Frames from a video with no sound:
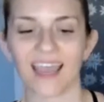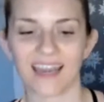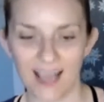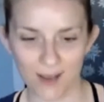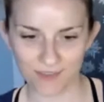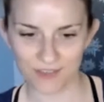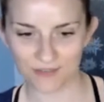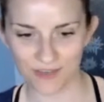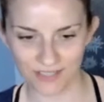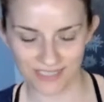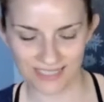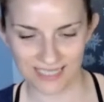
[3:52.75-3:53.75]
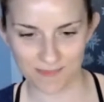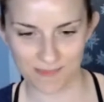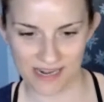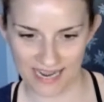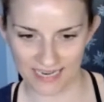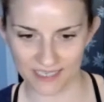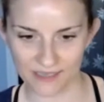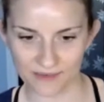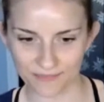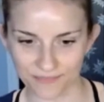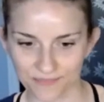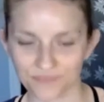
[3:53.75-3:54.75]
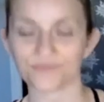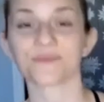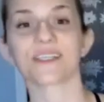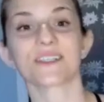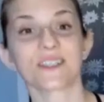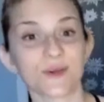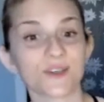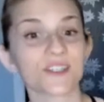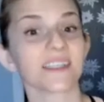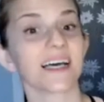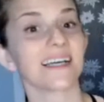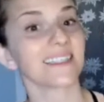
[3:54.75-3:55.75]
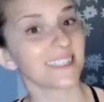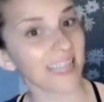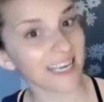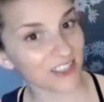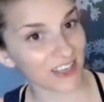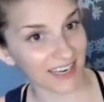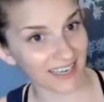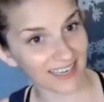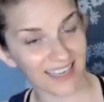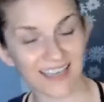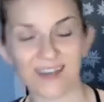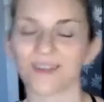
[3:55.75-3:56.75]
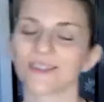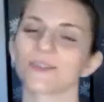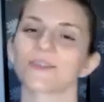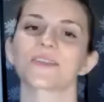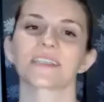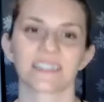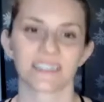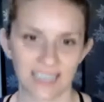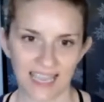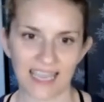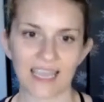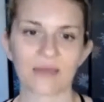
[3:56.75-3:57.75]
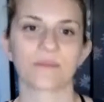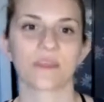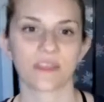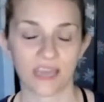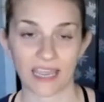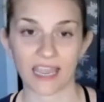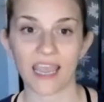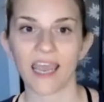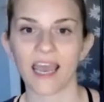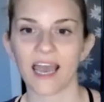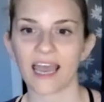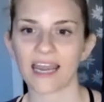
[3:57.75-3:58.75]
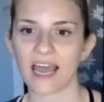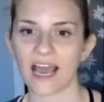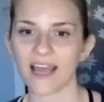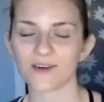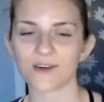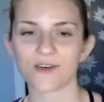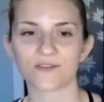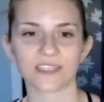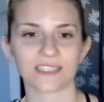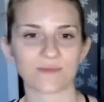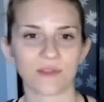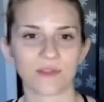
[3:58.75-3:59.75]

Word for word: and helps you fall asleep at night. Socialization can also do the same thing. And I don't know if this